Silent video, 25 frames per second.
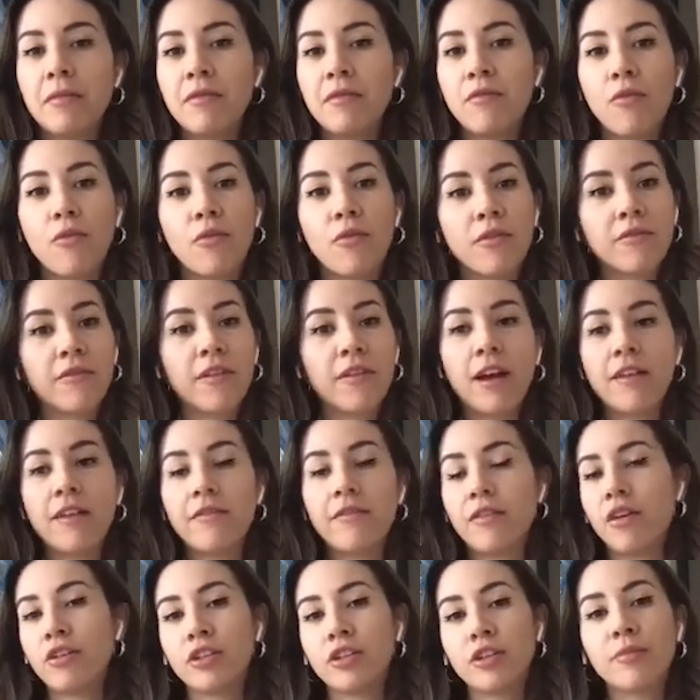4 or 5,
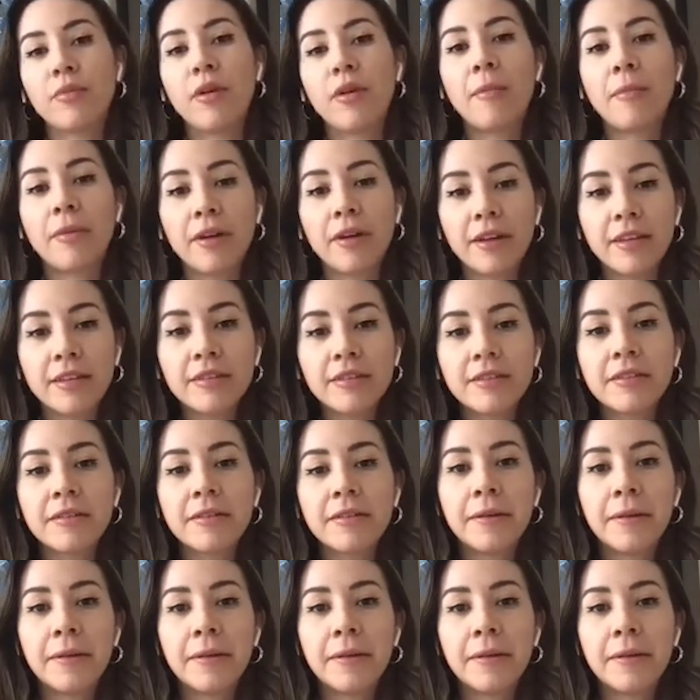100 properties.